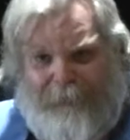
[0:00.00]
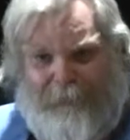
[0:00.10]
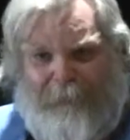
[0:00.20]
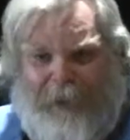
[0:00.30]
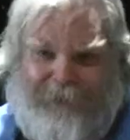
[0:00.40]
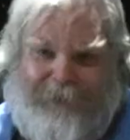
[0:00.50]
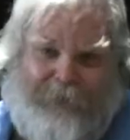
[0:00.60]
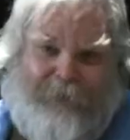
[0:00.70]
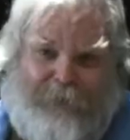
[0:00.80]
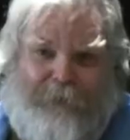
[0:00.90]
The man's
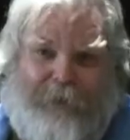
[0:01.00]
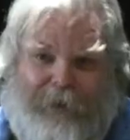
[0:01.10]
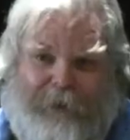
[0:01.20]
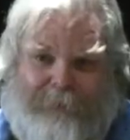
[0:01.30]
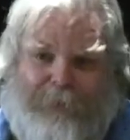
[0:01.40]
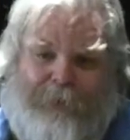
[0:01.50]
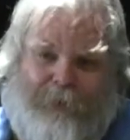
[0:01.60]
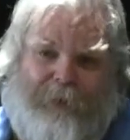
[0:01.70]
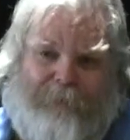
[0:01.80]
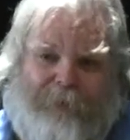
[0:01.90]
here doing it. He's been
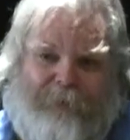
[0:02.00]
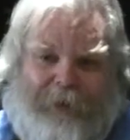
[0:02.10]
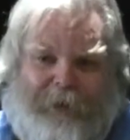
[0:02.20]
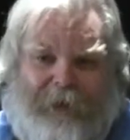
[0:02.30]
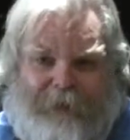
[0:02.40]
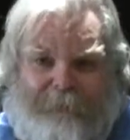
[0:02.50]
doing it for two decades.